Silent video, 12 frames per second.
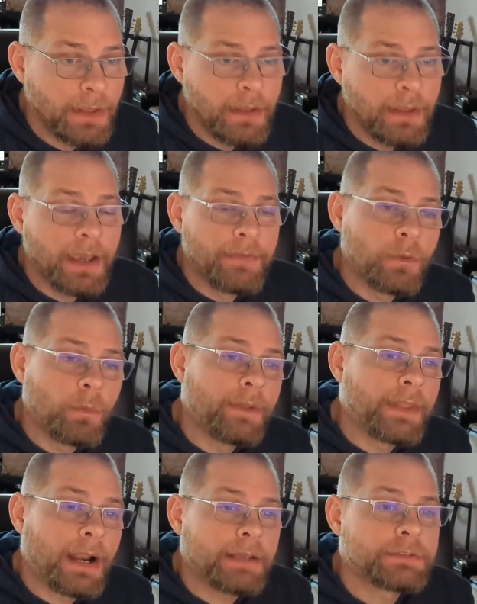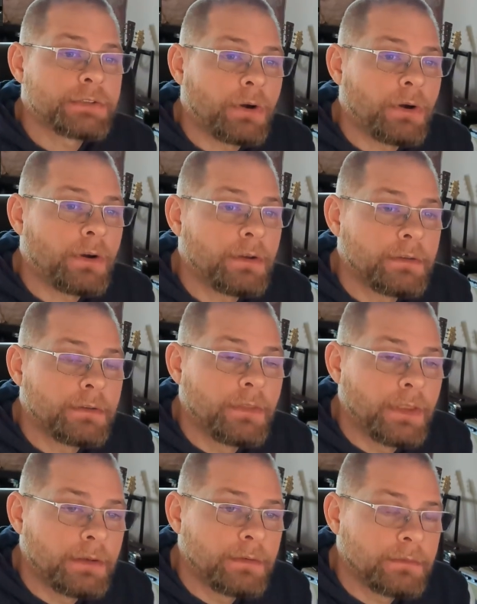And then the one that I saw
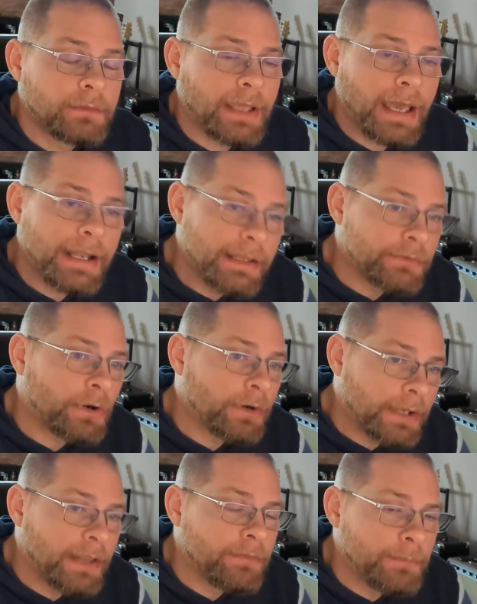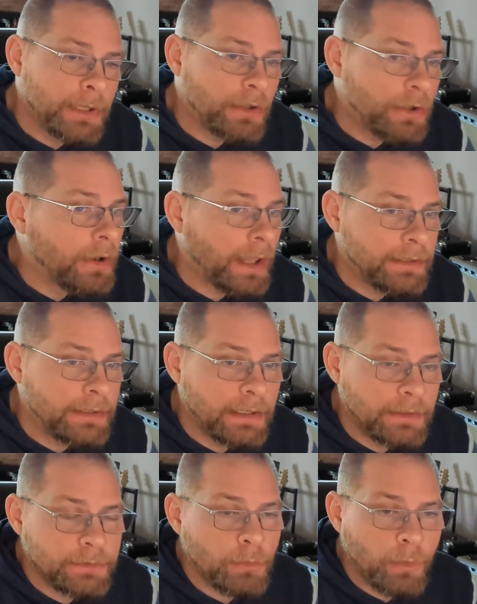that kind of started to give me a good idea
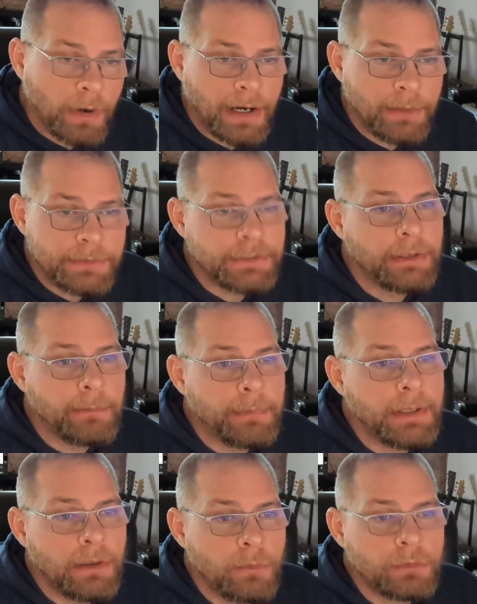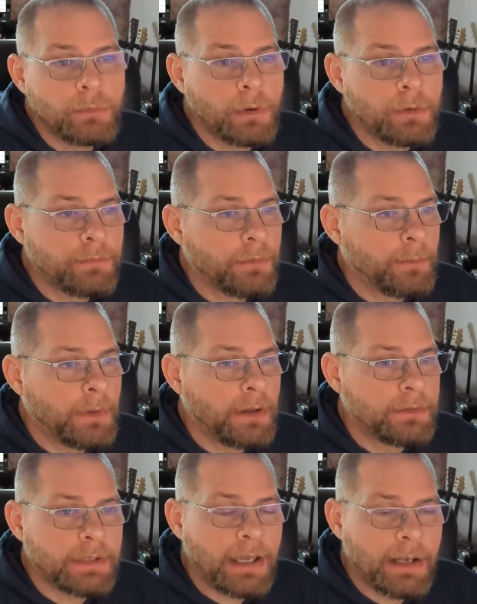as to where I was going to be was one from,
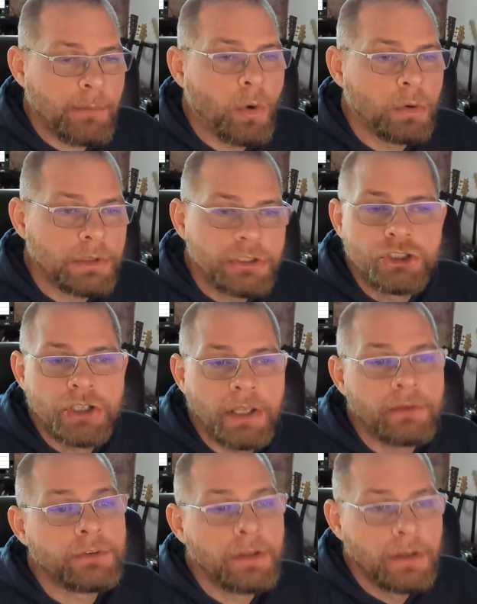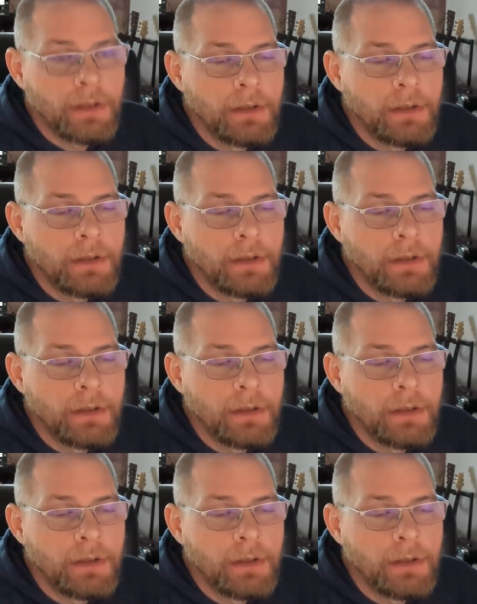it's a guy named Holy Shift,